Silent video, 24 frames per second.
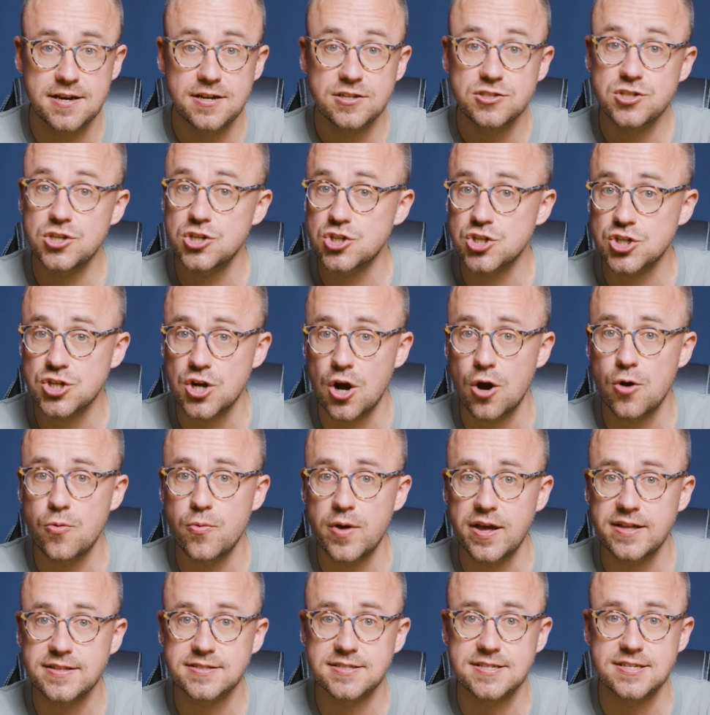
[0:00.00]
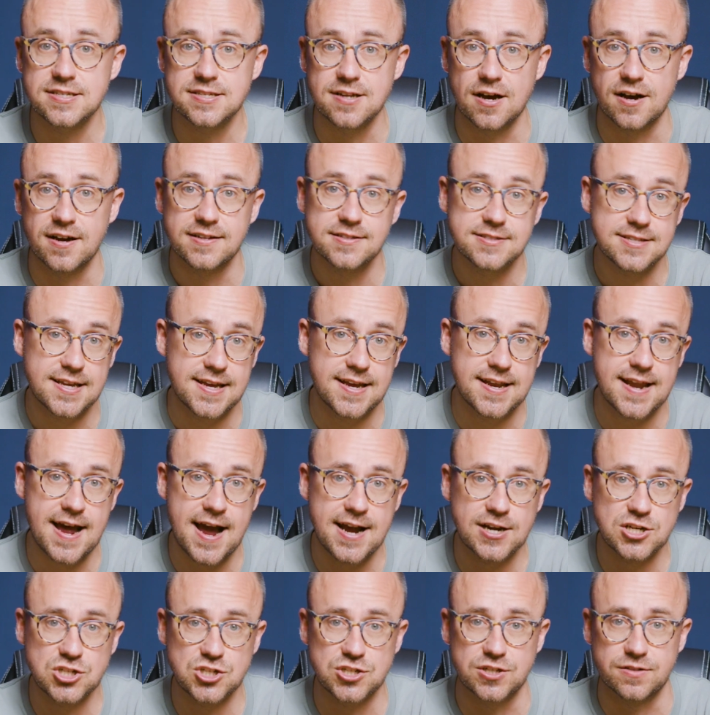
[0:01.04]
to show its designs in
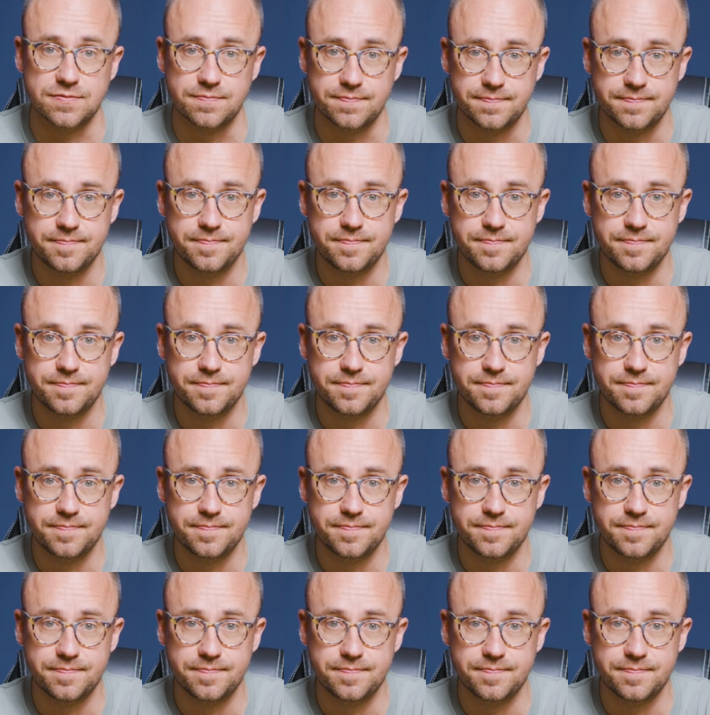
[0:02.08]
action.